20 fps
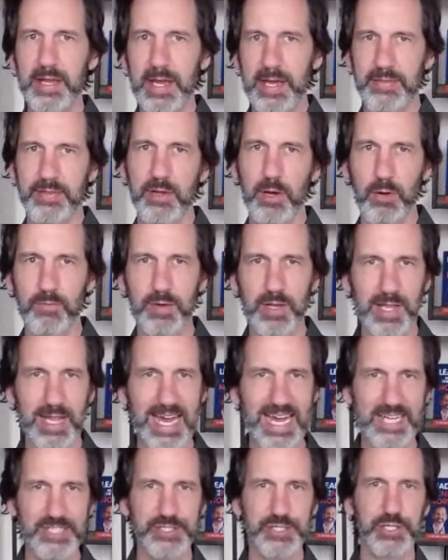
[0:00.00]
And over the
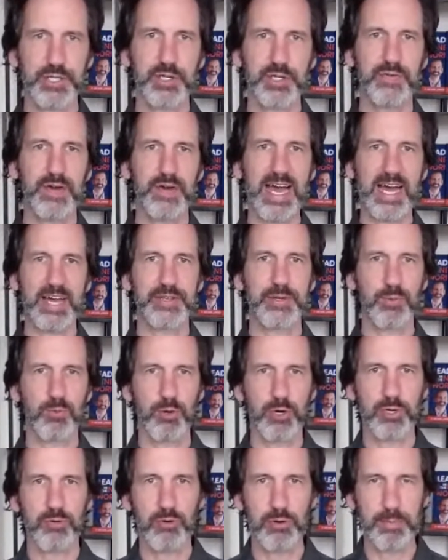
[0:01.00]
last year, you've had to
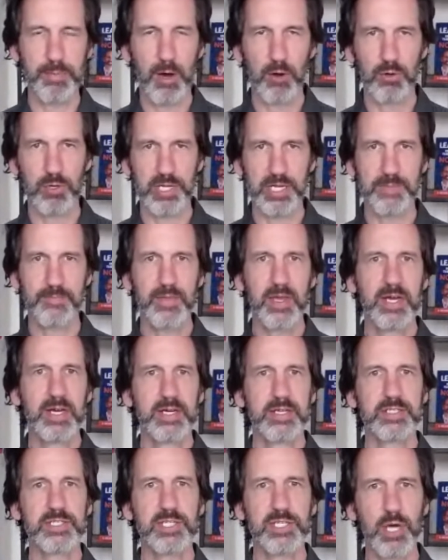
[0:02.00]
work remotely
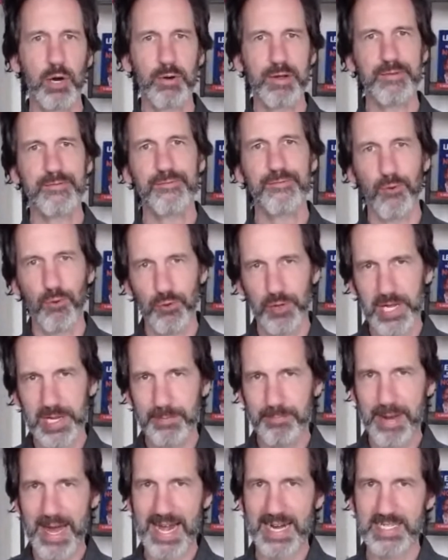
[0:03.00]
to going fully
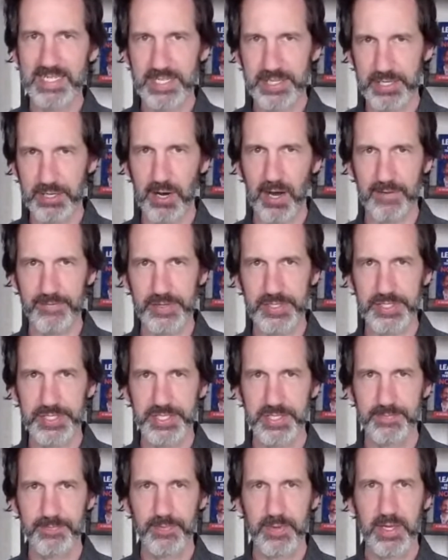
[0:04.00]
back to the
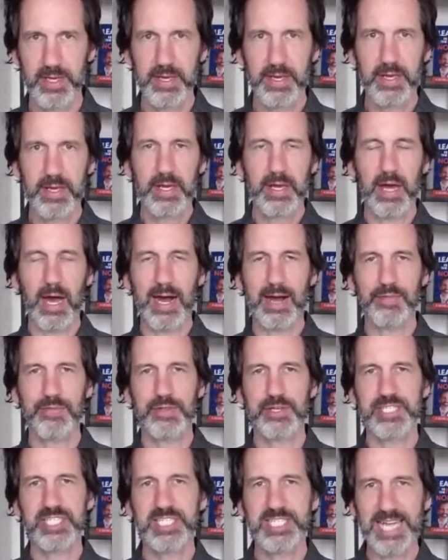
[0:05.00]
office.
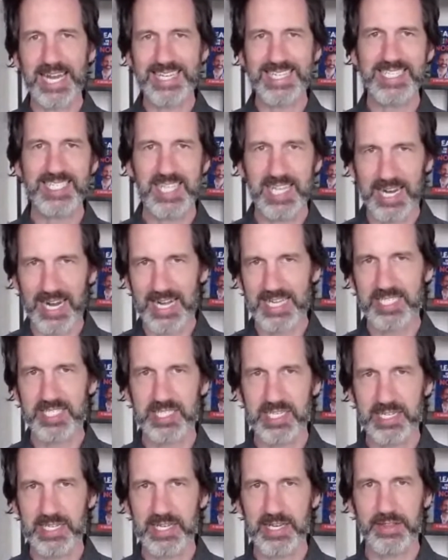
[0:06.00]
The studies that I
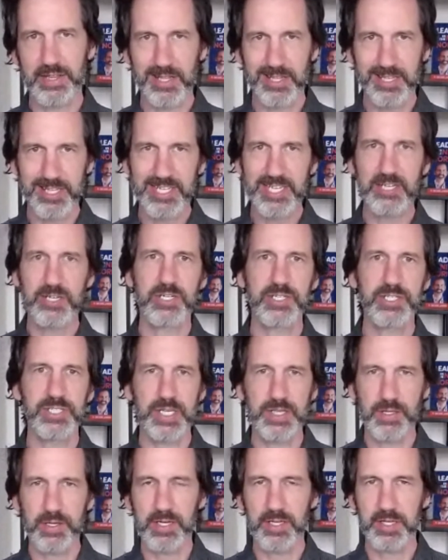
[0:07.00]
see and the leaders
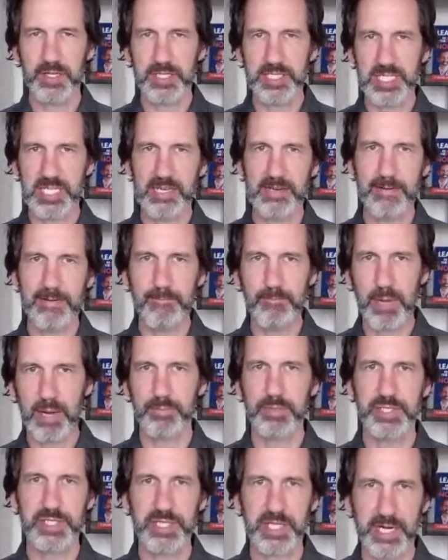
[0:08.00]
and the team
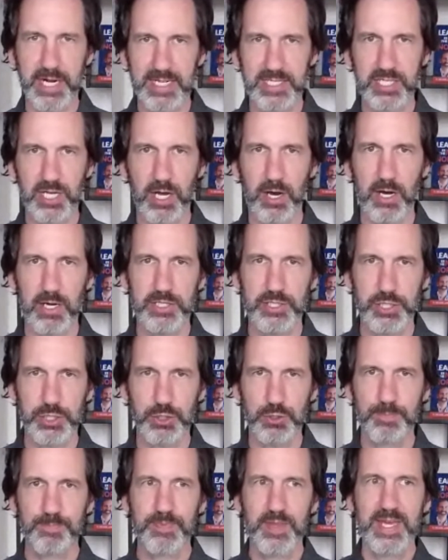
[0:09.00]
members that I talk
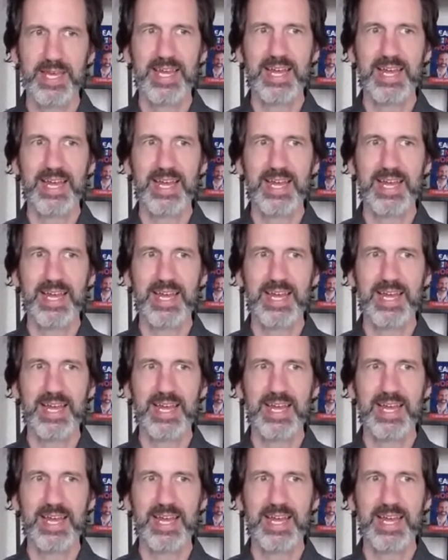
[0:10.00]
to,